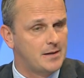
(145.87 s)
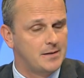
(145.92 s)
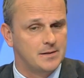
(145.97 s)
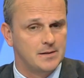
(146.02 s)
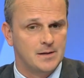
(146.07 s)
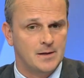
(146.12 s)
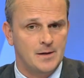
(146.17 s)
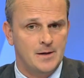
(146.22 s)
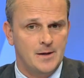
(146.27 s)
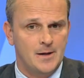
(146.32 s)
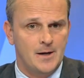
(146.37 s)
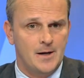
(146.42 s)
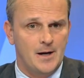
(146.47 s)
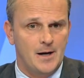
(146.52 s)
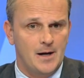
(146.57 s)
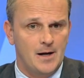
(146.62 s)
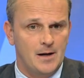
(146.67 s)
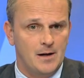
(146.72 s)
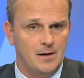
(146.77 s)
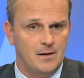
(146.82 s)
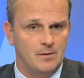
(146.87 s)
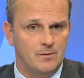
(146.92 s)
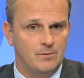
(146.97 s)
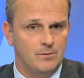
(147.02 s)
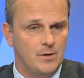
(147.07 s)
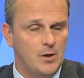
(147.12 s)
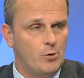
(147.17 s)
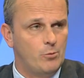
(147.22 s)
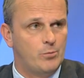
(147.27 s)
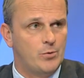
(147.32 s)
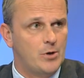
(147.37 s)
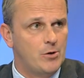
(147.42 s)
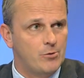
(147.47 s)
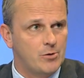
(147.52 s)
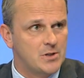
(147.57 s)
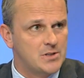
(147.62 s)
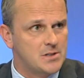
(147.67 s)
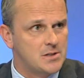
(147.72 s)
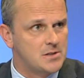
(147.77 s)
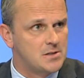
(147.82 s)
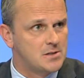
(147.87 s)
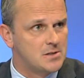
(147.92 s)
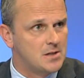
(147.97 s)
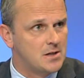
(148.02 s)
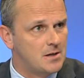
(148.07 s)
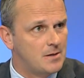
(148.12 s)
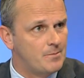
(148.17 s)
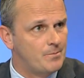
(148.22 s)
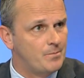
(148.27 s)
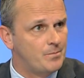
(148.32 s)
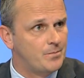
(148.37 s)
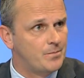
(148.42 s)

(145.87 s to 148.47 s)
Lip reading: And no progress is